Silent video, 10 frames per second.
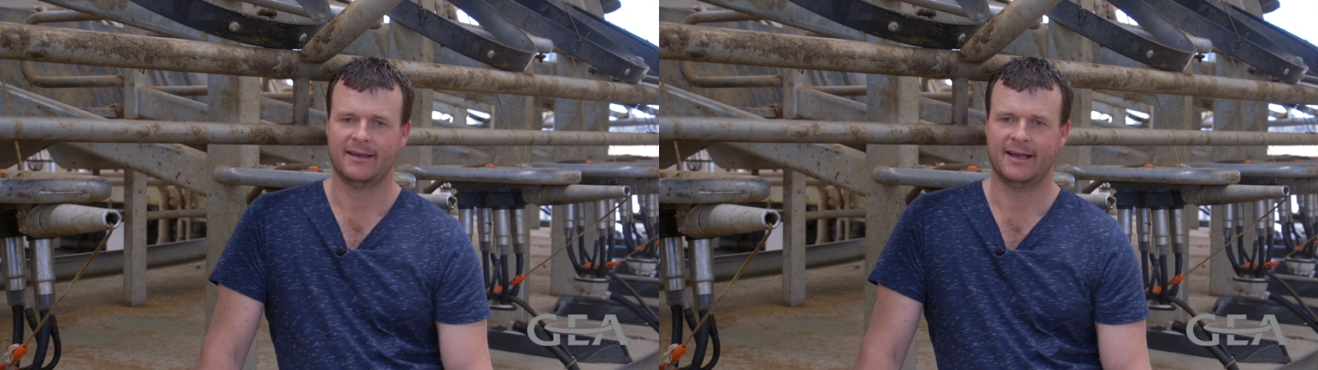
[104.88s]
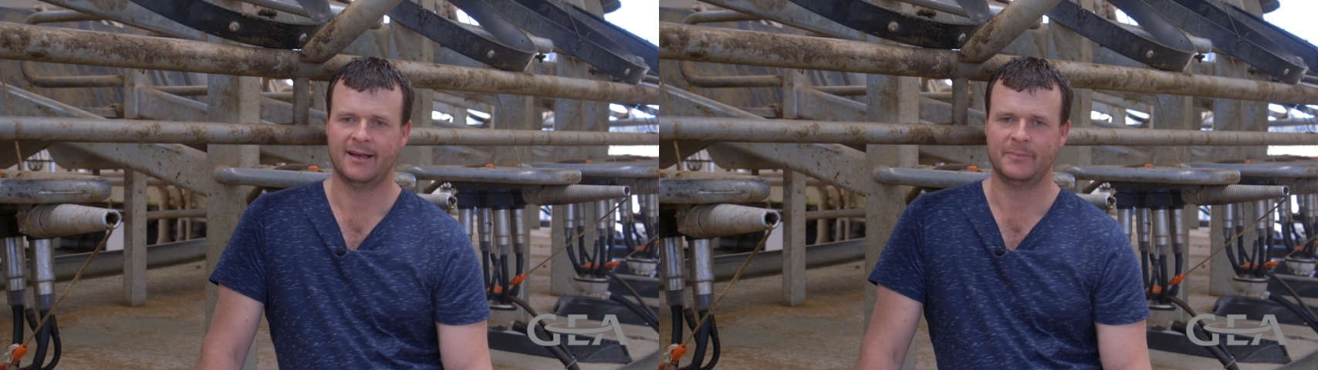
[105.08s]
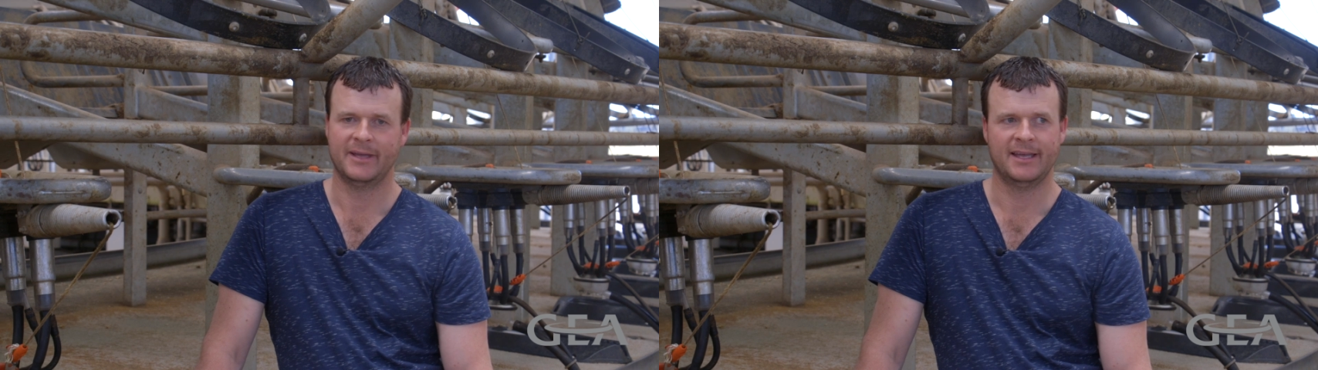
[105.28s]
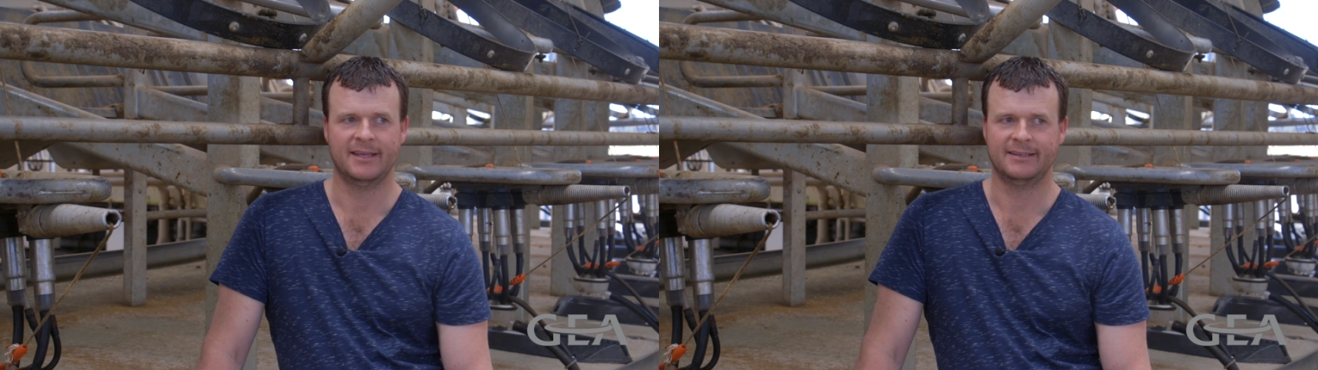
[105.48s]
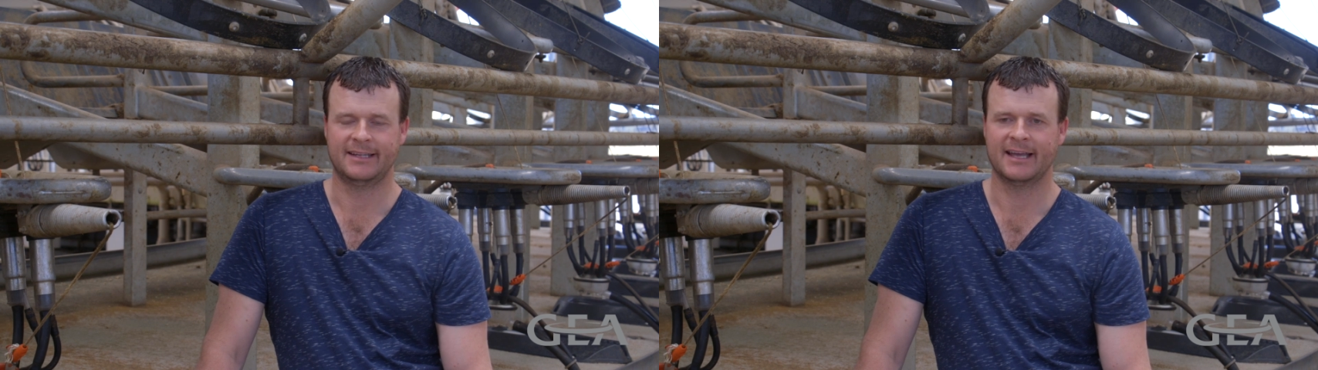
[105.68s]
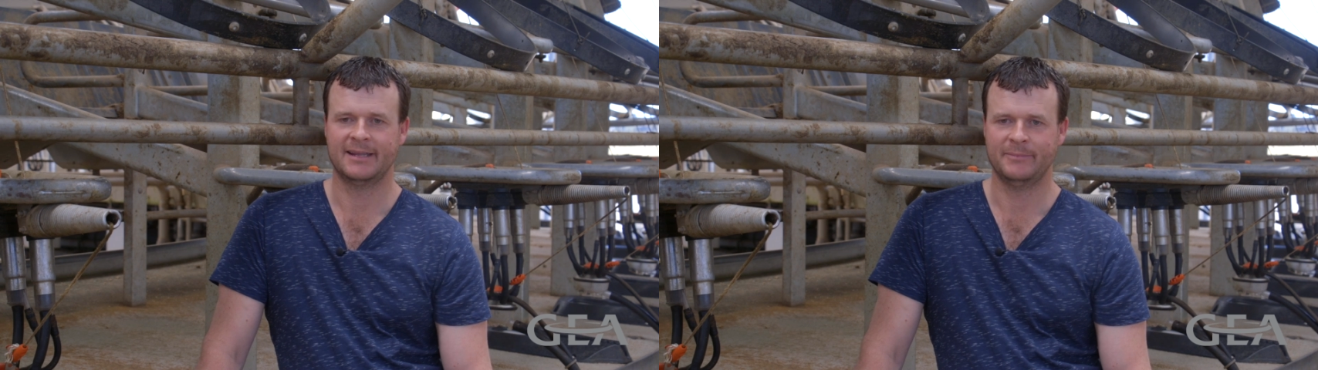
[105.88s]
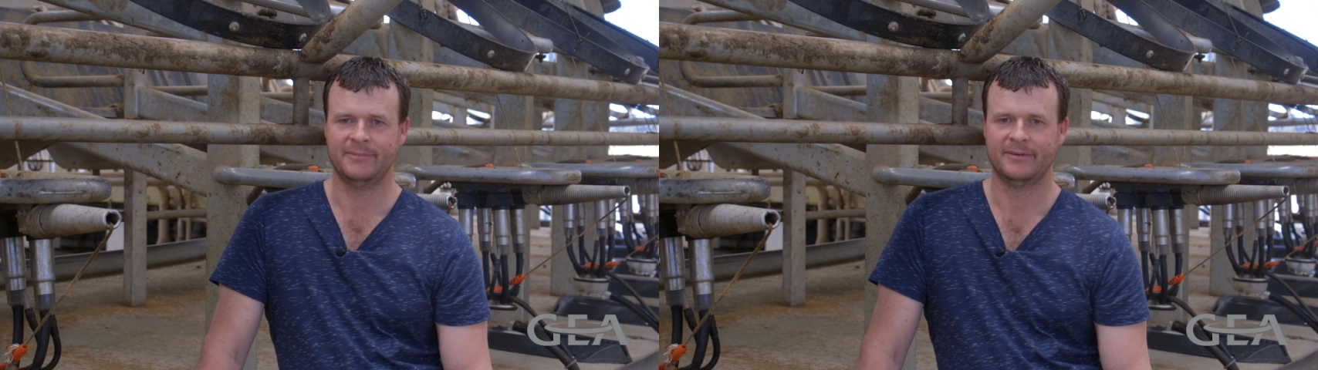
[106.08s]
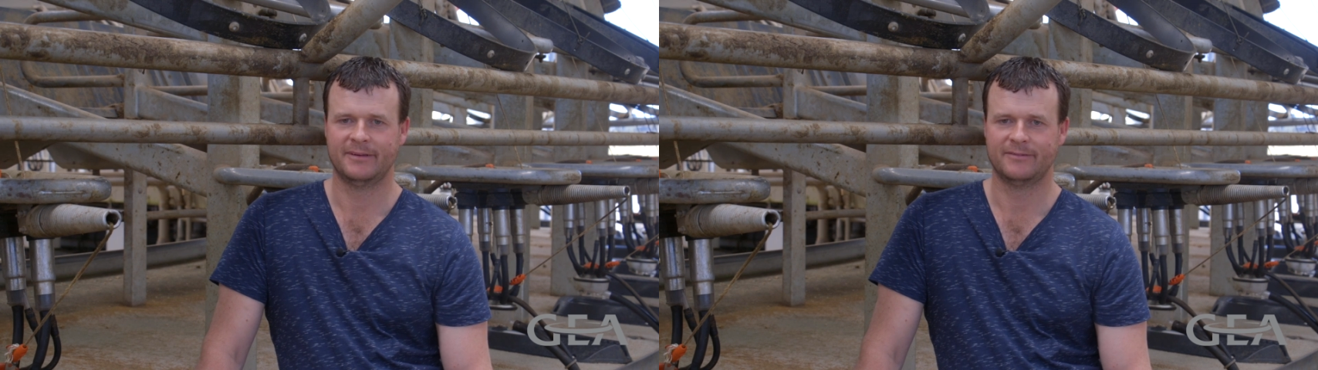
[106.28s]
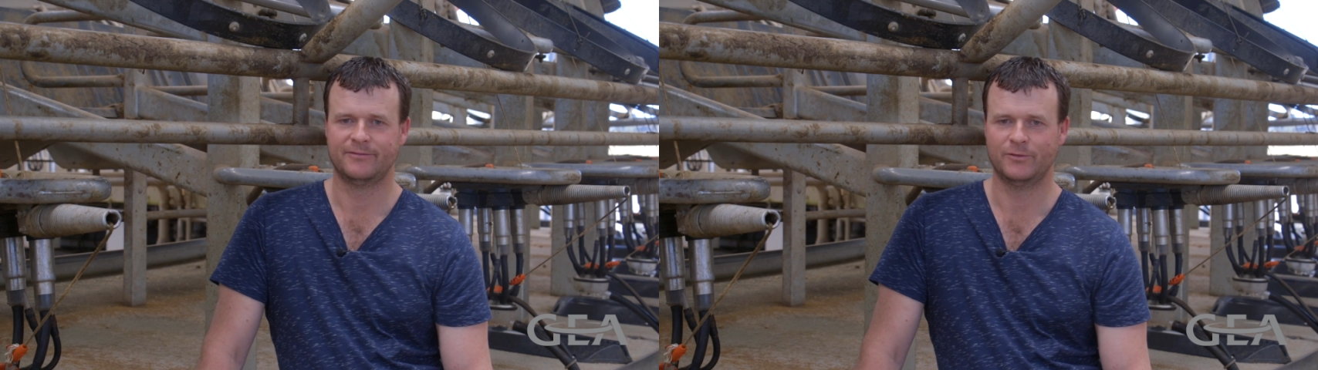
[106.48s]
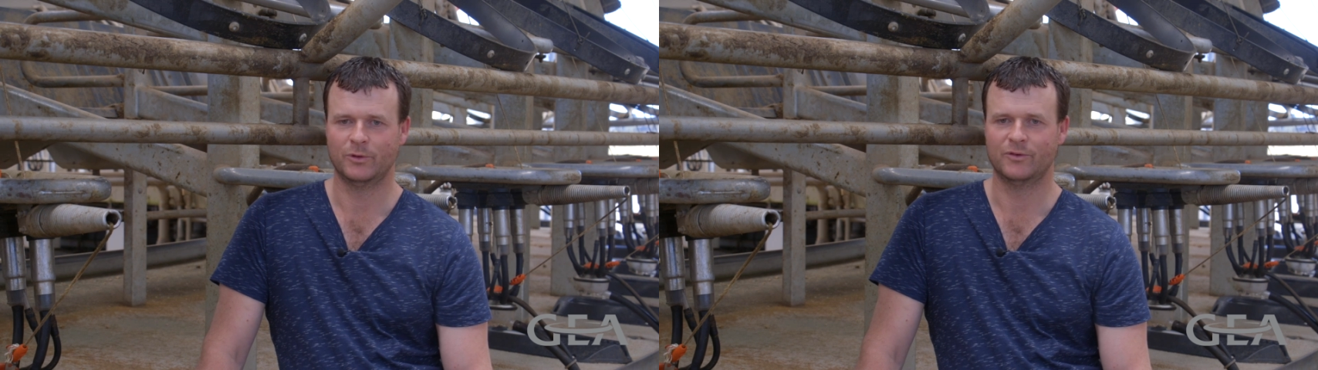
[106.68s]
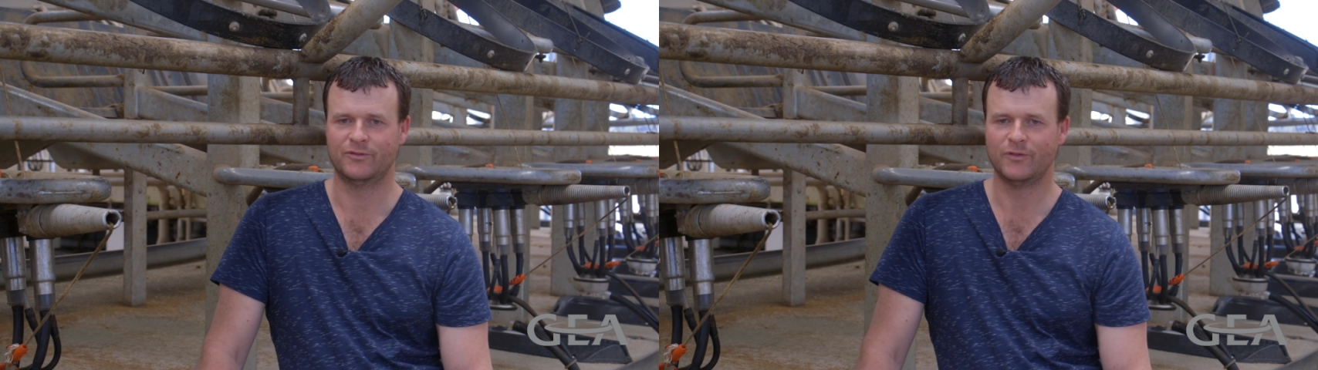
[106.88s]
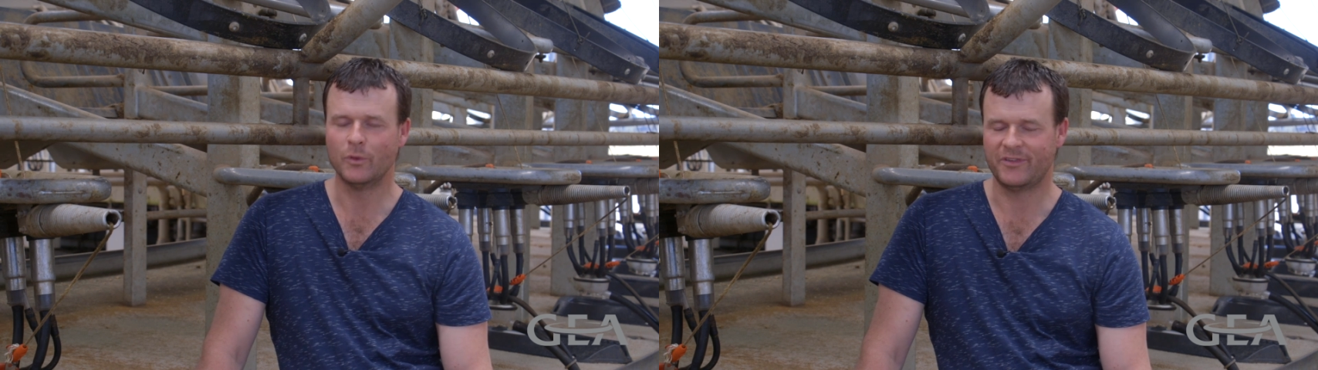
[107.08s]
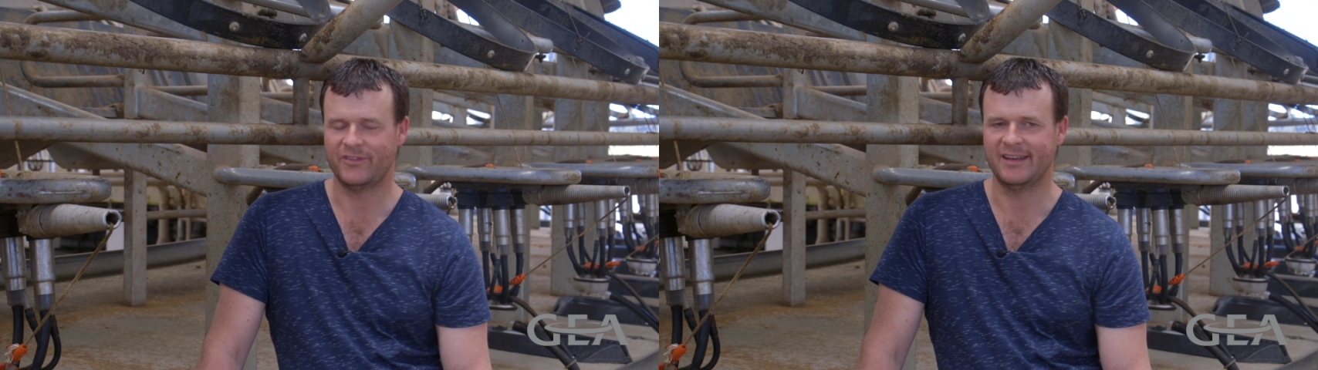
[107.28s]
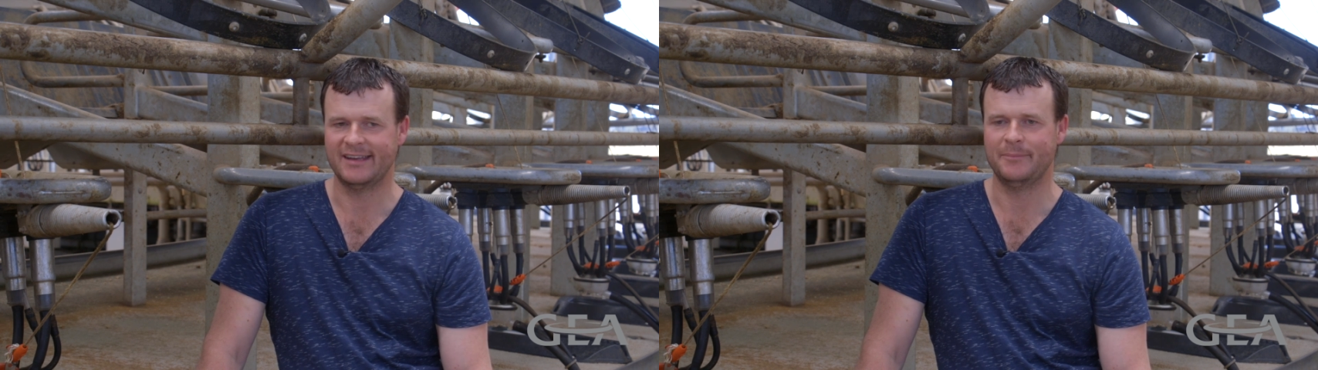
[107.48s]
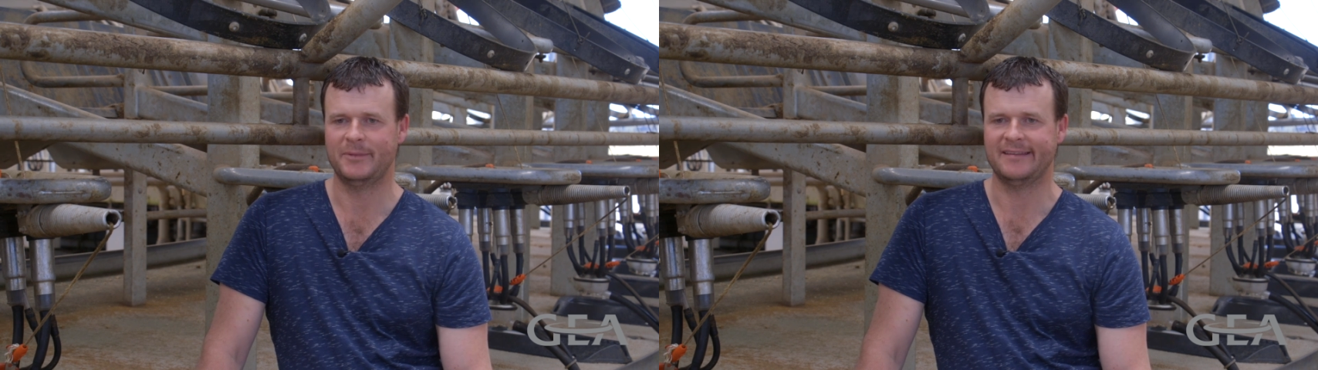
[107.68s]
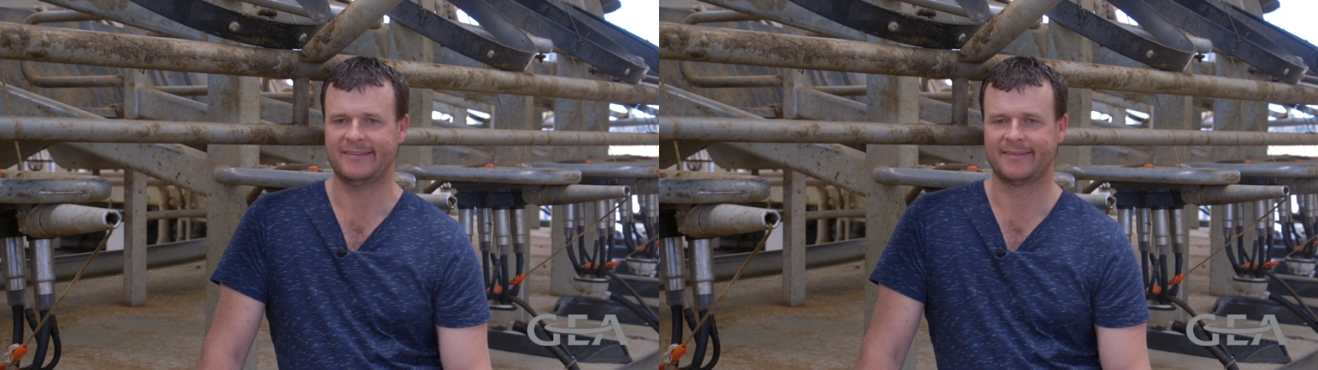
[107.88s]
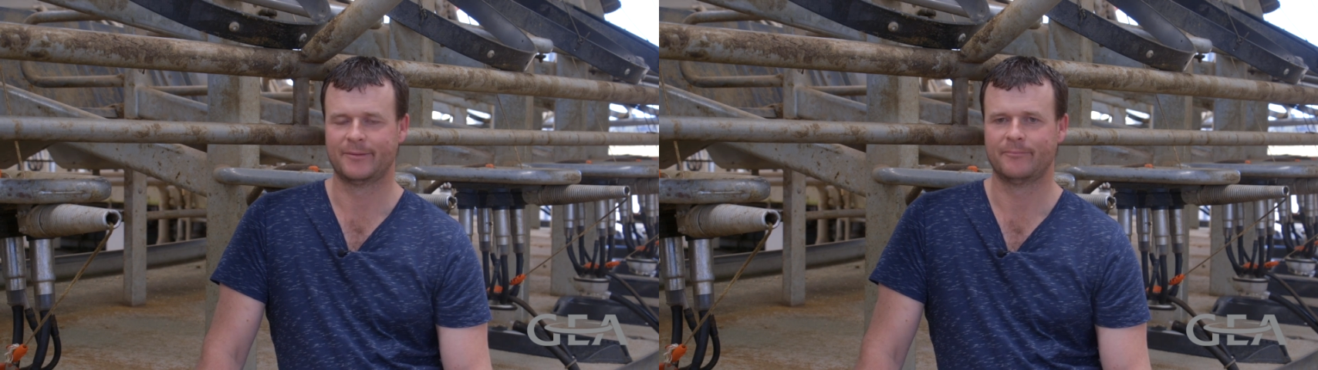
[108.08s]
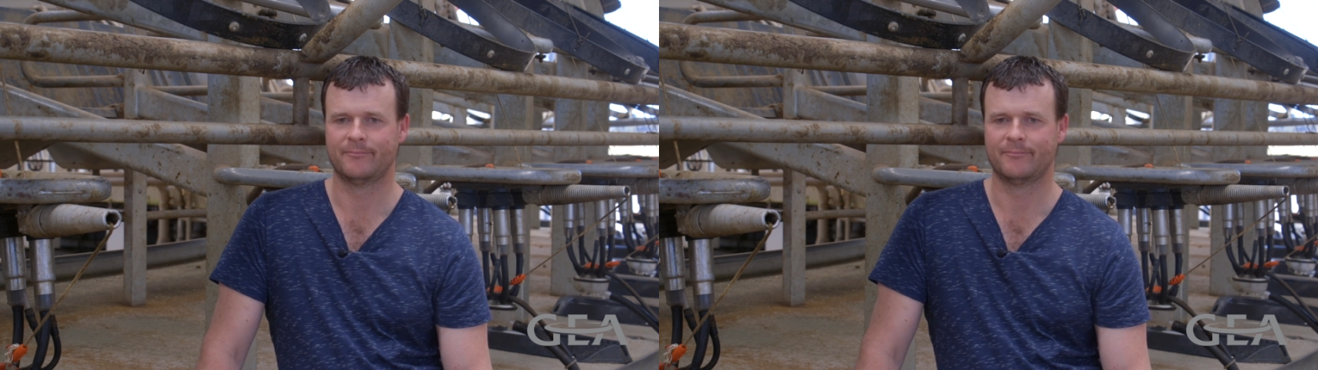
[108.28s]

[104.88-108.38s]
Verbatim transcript: um, and gain for 4% empties.